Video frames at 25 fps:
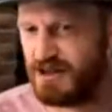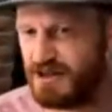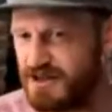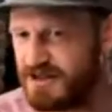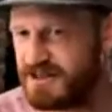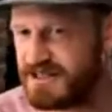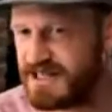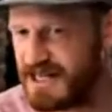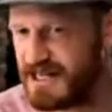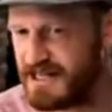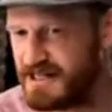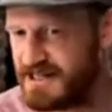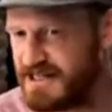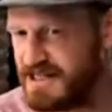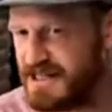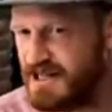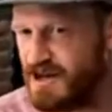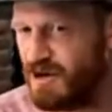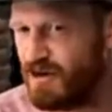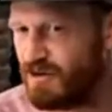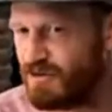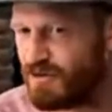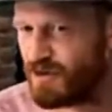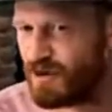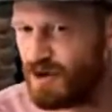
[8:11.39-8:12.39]
looked at the
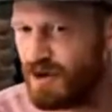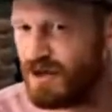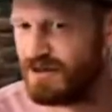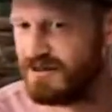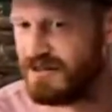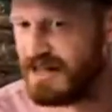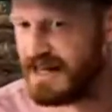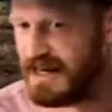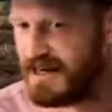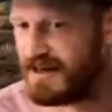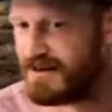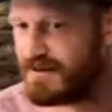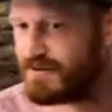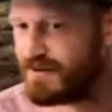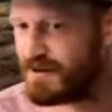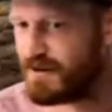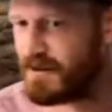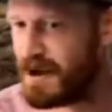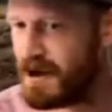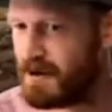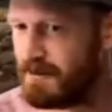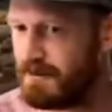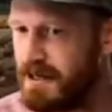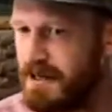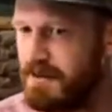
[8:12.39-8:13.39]
overall data for
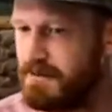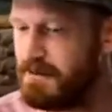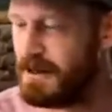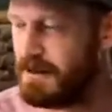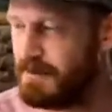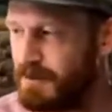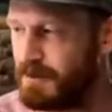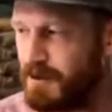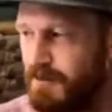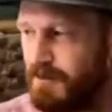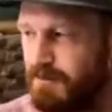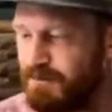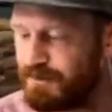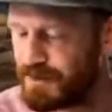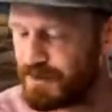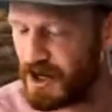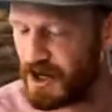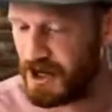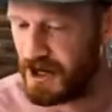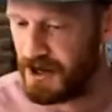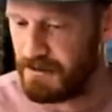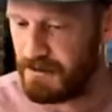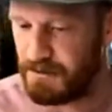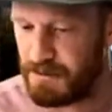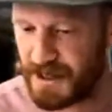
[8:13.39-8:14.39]
how hmm. many people,
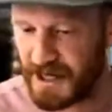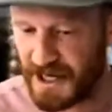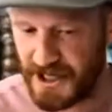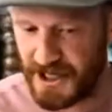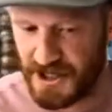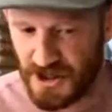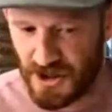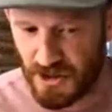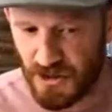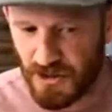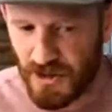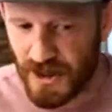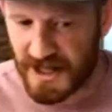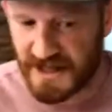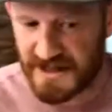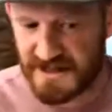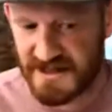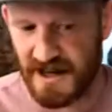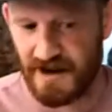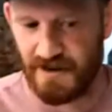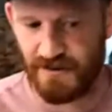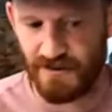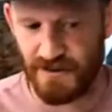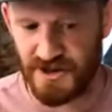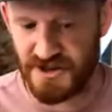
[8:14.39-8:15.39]
um, but I know that
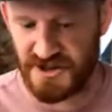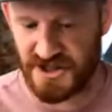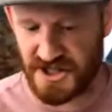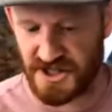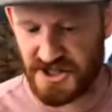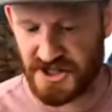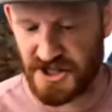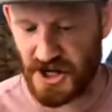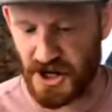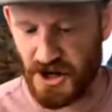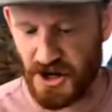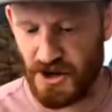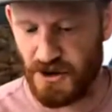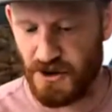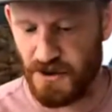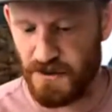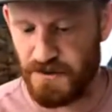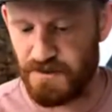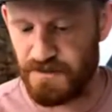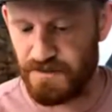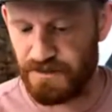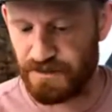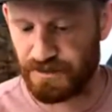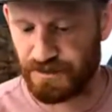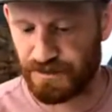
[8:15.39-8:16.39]
San
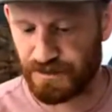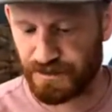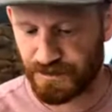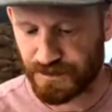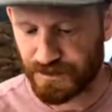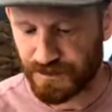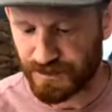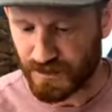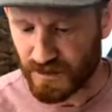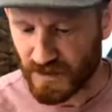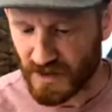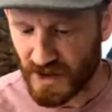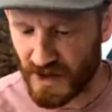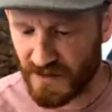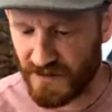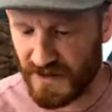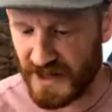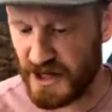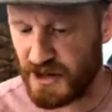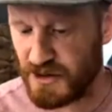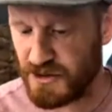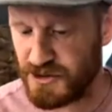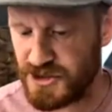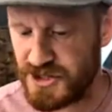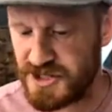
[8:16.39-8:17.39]
Francisco they
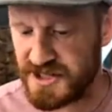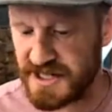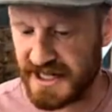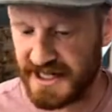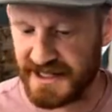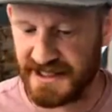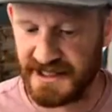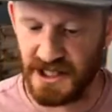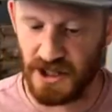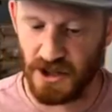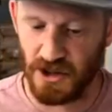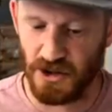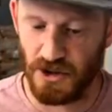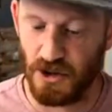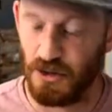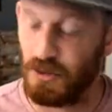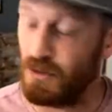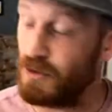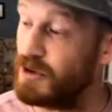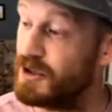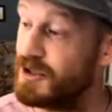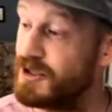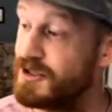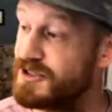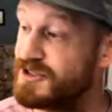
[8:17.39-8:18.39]
don't just hand out
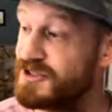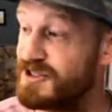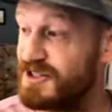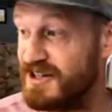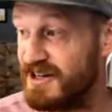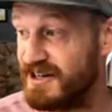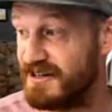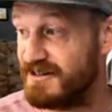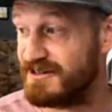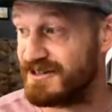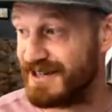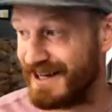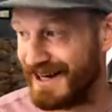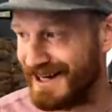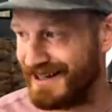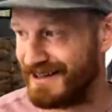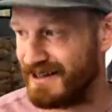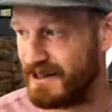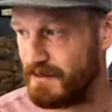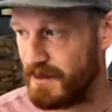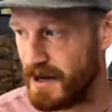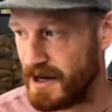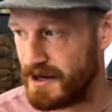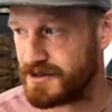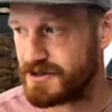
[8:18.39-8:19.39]
awards to, yeah. to hand
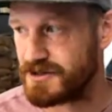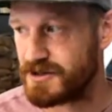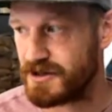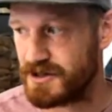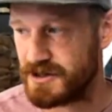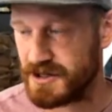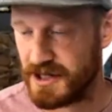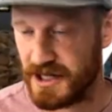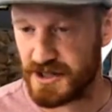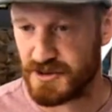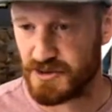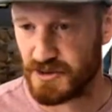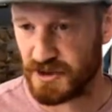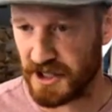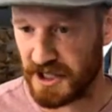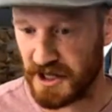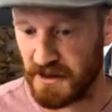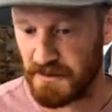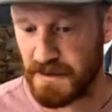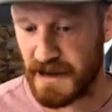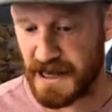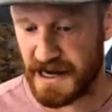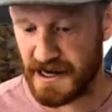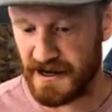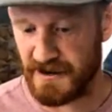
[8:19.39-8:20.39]
them out. So right. it's really
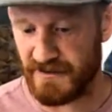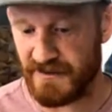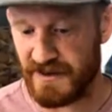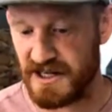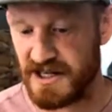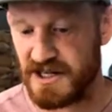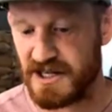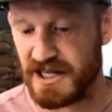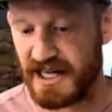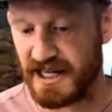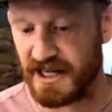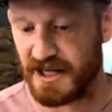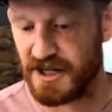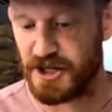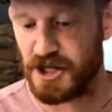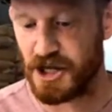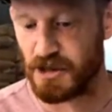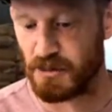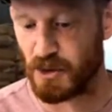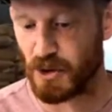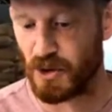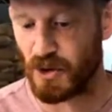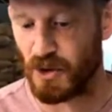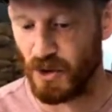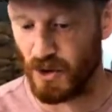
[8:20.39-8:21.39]
competitive, and to get a
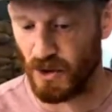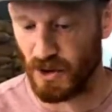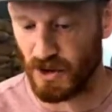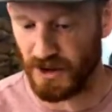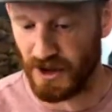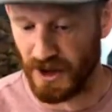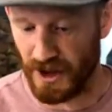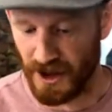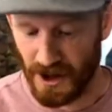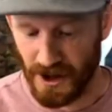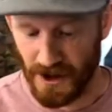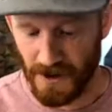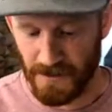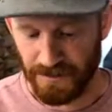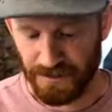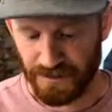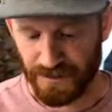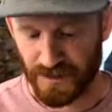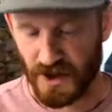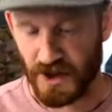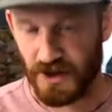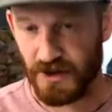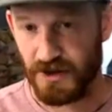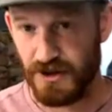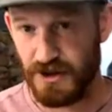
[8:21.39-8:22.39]
double gold,
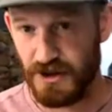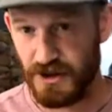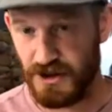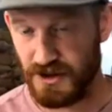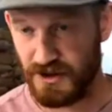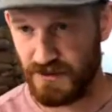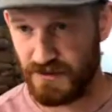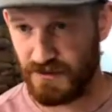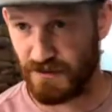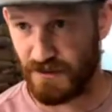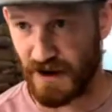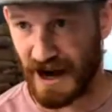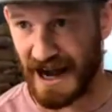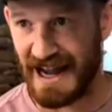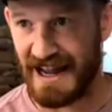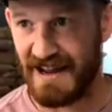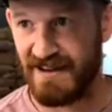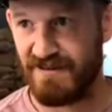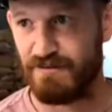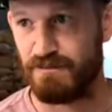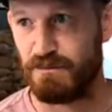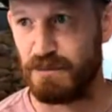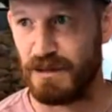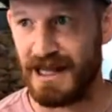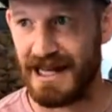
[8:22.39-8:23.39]

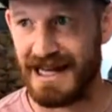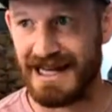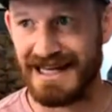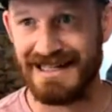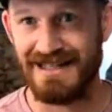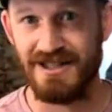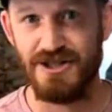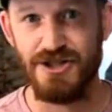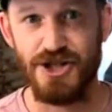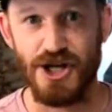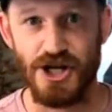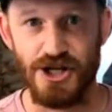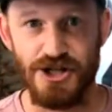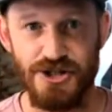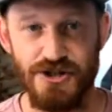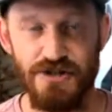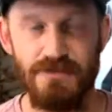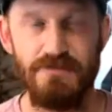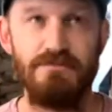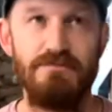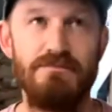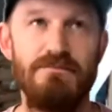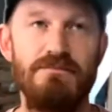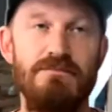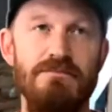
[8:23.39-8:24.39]
five blind judges
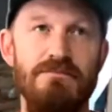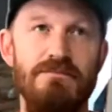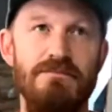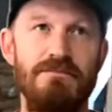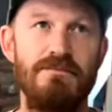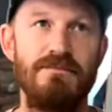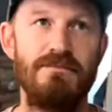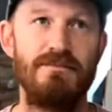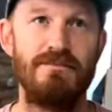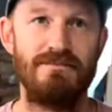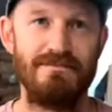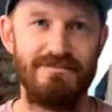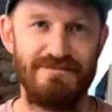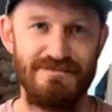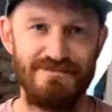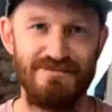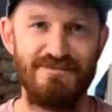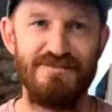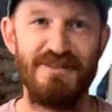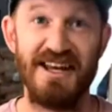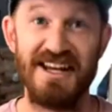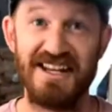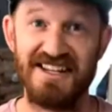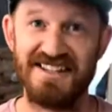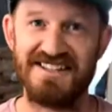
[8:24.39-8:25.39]

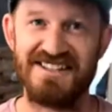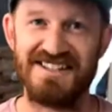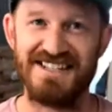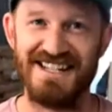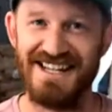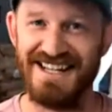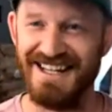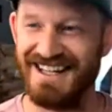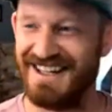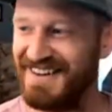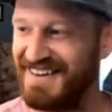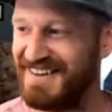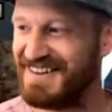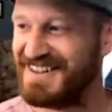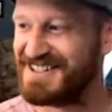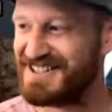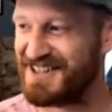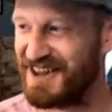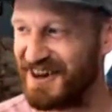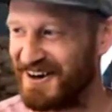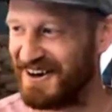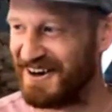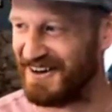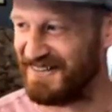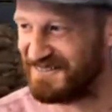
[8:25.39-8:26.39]
they can see.
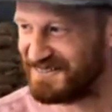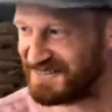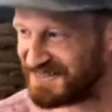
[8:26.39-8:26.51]
Sorry.